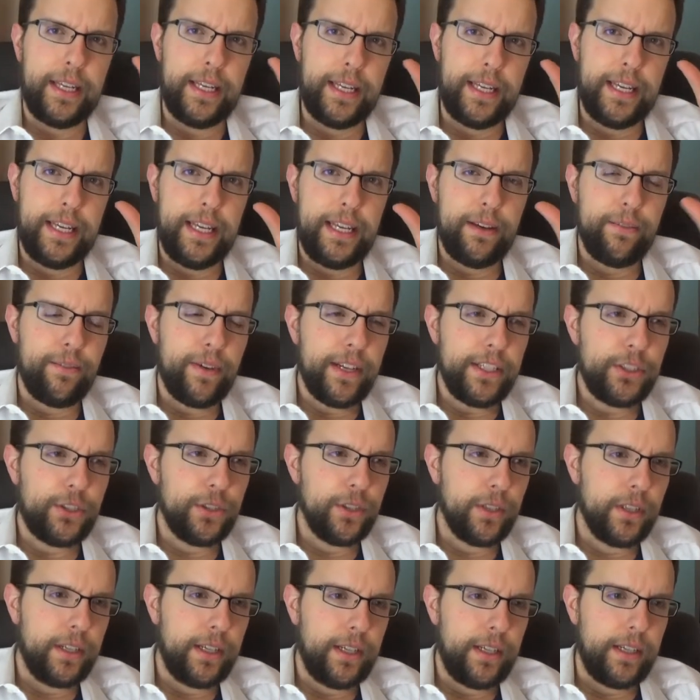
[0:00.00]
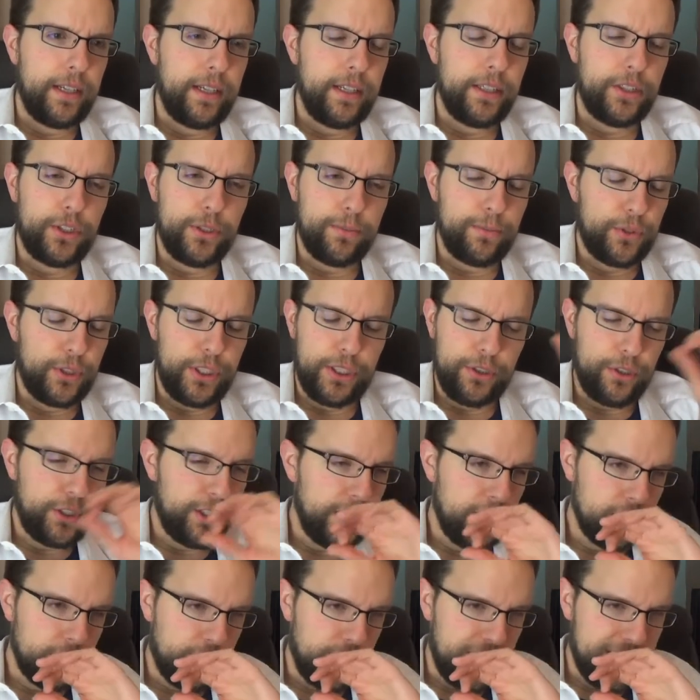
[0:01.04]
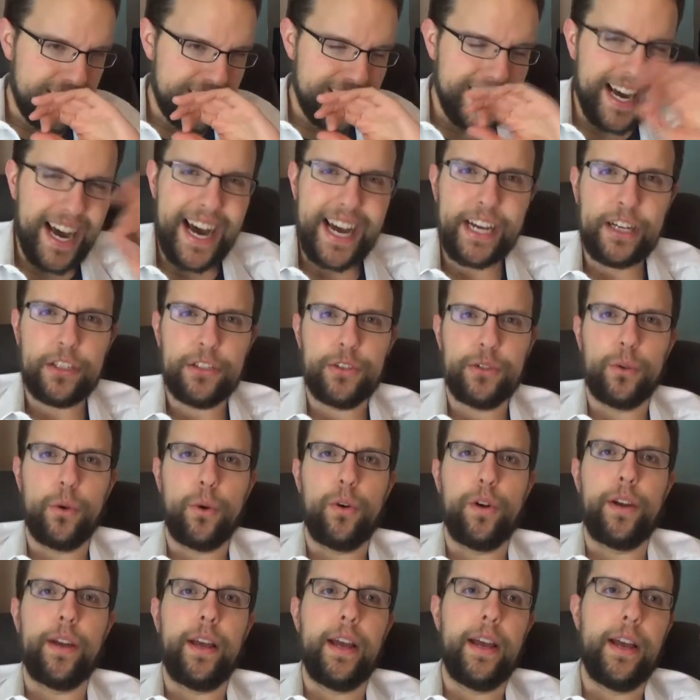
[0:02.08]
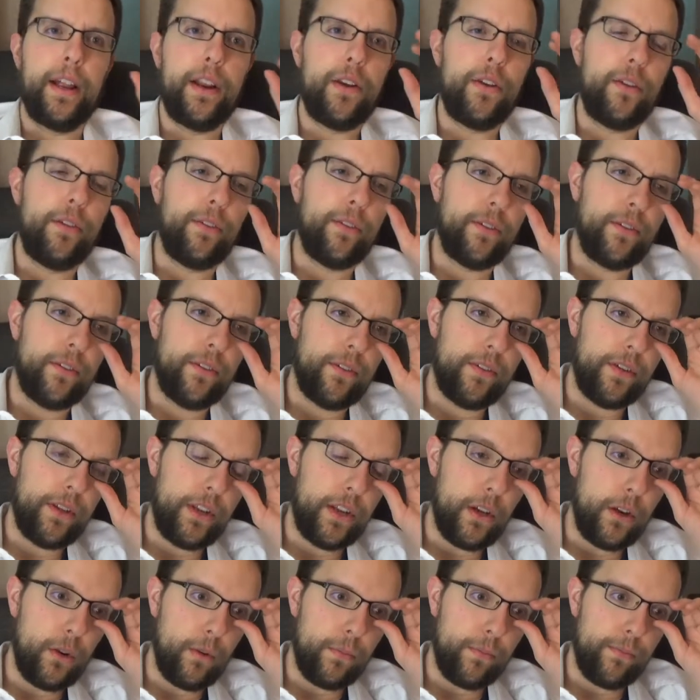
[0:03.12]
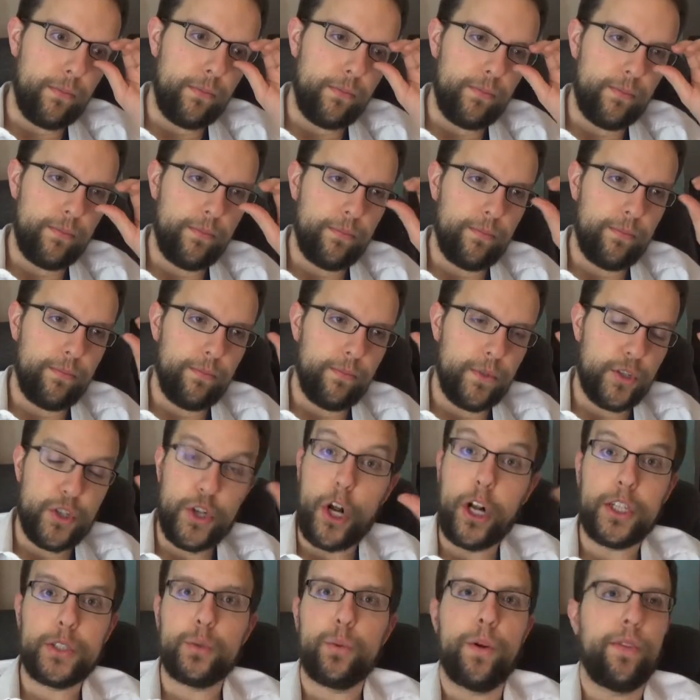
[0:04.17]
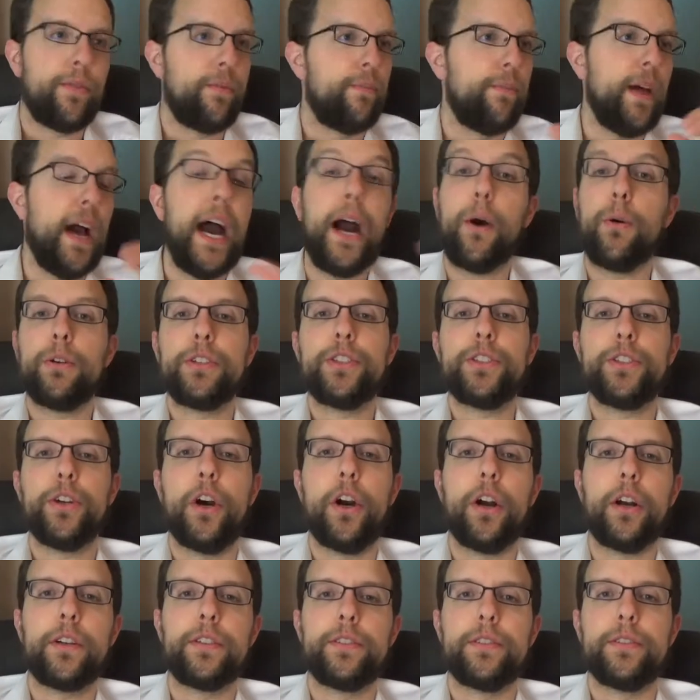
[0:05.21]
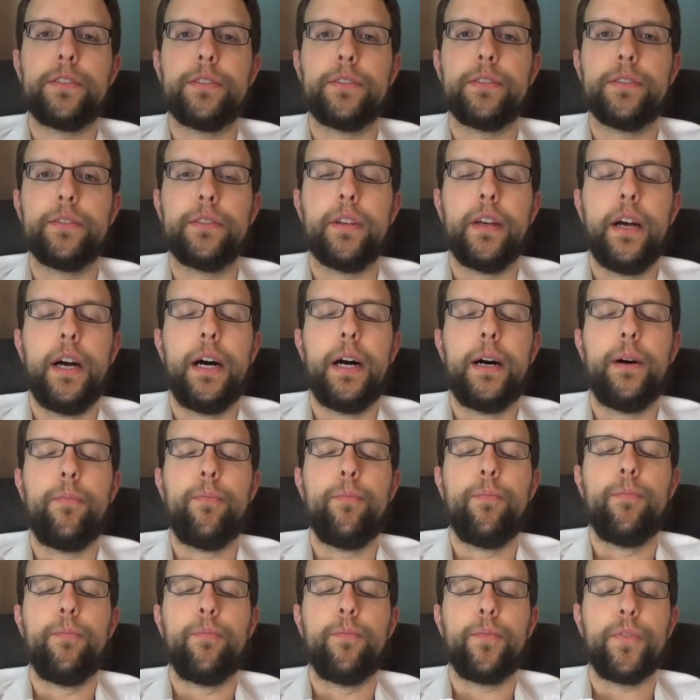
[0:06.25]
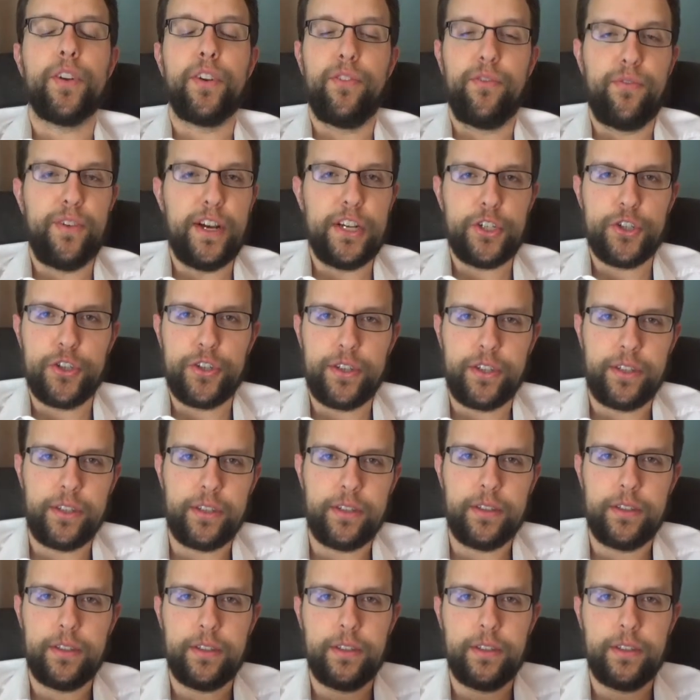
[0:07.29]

He eventually, she tells him the entire story, and, starts with Howard Stark's confession.